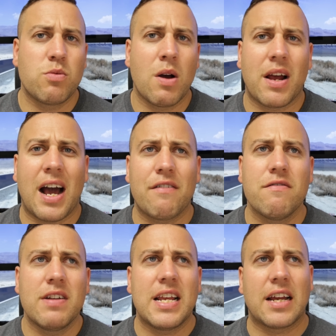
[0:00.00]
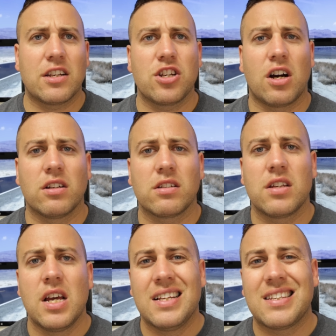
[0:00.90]
as well, and I haven't really had a chance
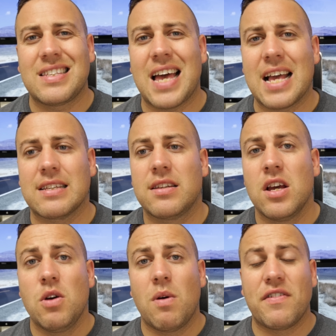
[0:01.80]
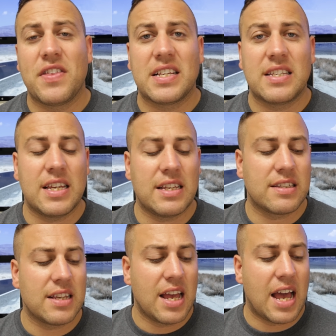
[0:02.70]
to test whether this is